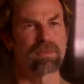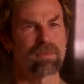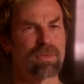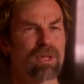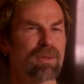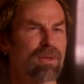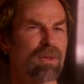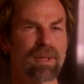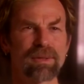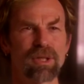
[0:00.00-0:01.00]
you can
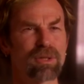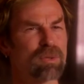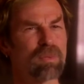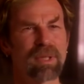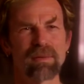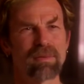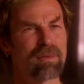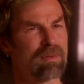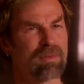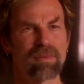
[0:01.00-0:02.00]
do it just
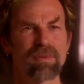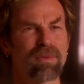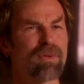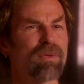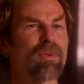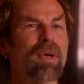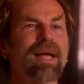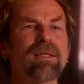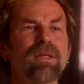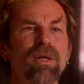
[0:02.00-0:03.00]
with the
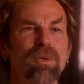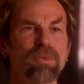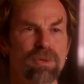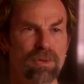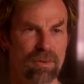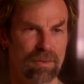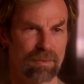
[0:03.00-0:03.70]
right notes.